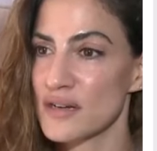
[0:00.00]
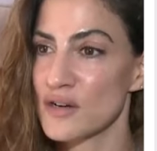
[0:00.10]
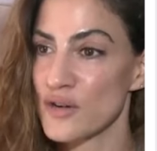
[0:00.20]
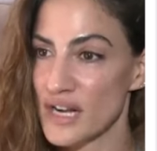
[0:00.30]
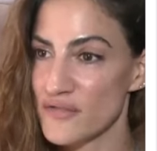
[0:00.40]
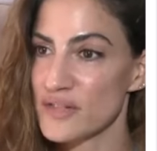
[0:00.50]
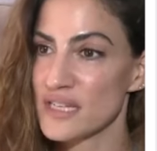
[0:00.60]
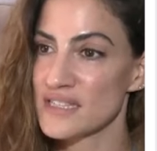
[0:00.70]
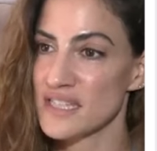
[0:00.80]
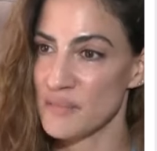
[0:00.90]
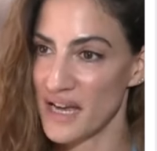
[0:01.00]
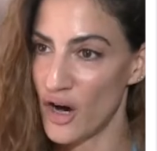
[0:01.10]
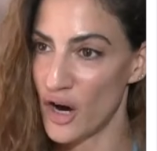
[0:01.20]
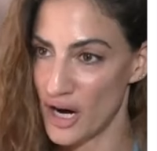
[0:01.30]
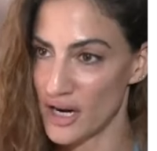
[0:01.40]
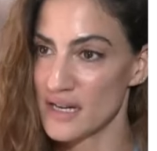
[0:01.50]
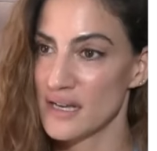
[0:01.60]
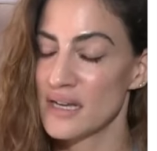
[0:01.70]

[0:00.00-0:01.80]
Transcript: gratefulness in my heart,